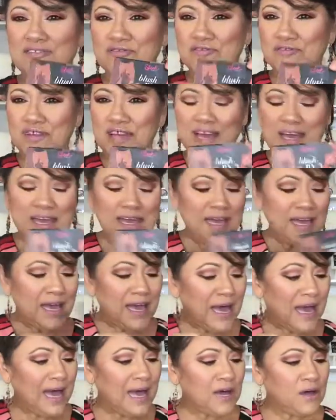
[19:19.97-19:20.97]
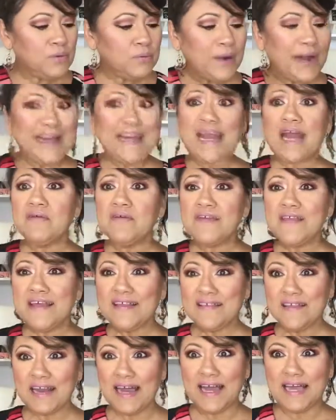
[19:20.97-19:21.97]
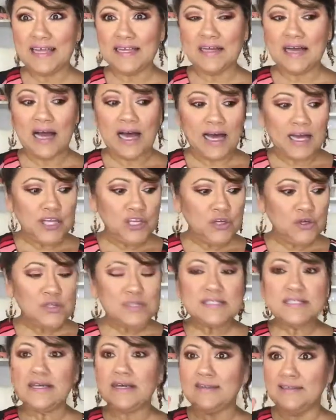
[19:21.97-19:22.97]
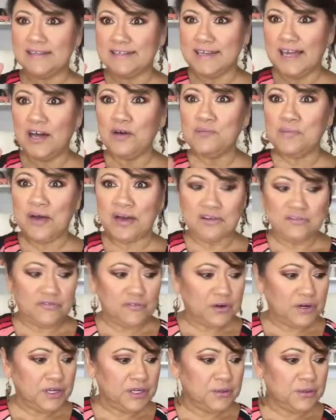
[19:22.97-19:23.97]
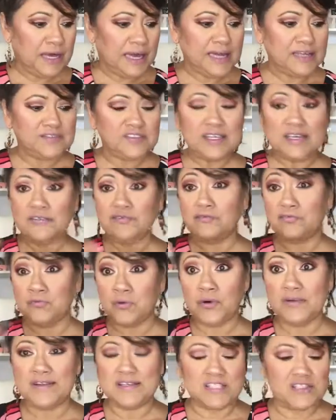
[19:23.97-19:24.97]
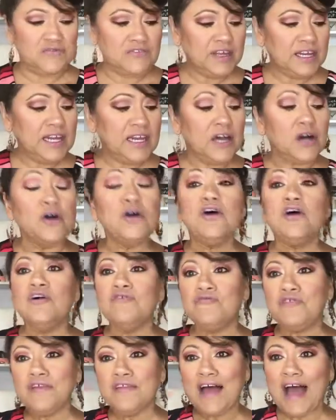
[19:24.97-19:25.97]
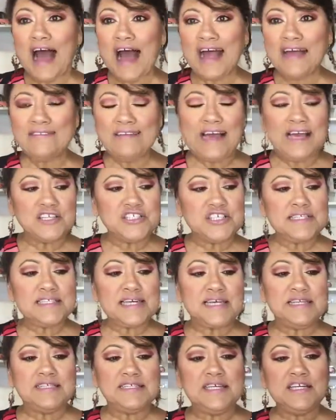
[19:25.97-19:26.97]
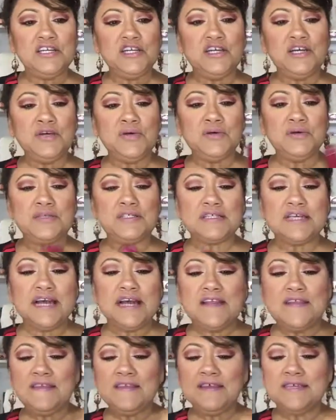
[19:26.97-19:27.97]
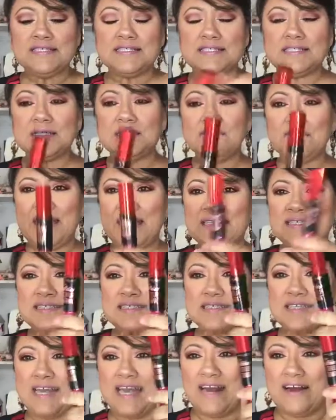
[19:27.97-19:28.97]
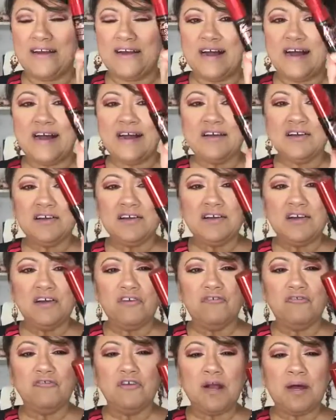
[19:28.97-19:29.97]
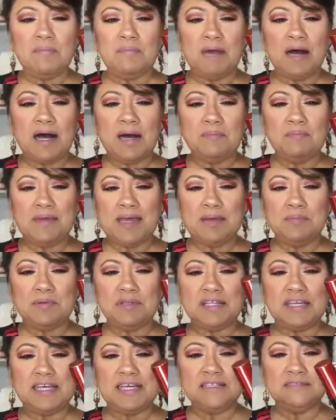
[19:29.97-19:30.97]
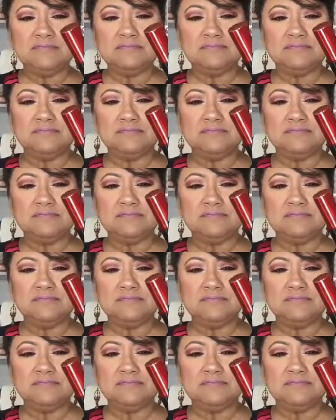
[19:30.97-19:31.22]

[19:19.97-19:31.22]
okay I'll write everything that I uh, used in the down bar for you guys for this video for the eyelashes I did use this mascara from uh, Maybelline